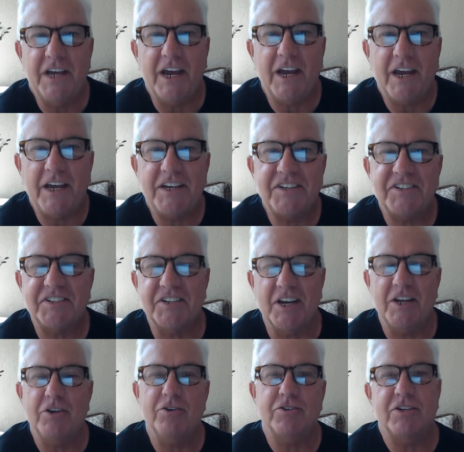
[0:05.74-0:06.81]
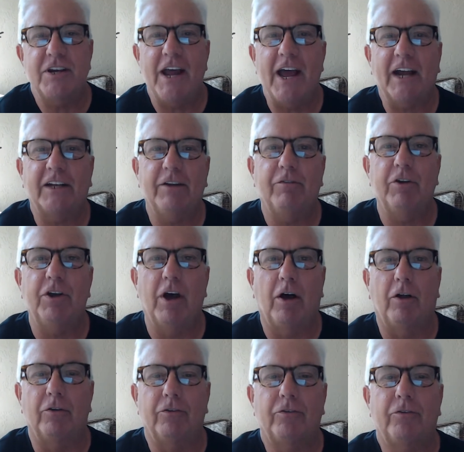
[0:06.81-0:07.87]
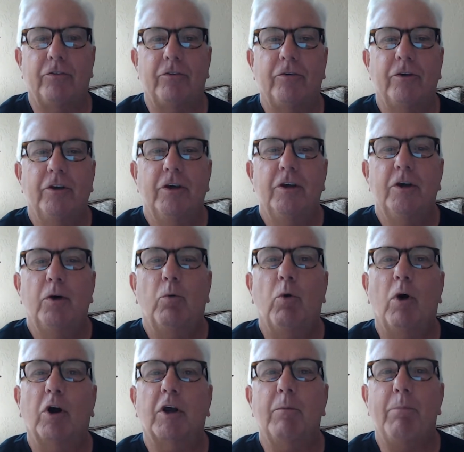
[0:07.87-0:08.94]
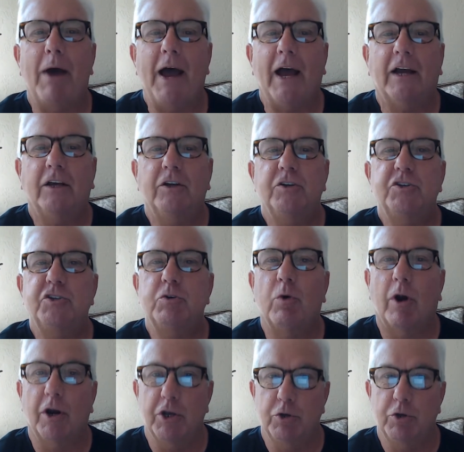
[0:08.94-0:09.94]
day, seniors and active adults. Welcome back to our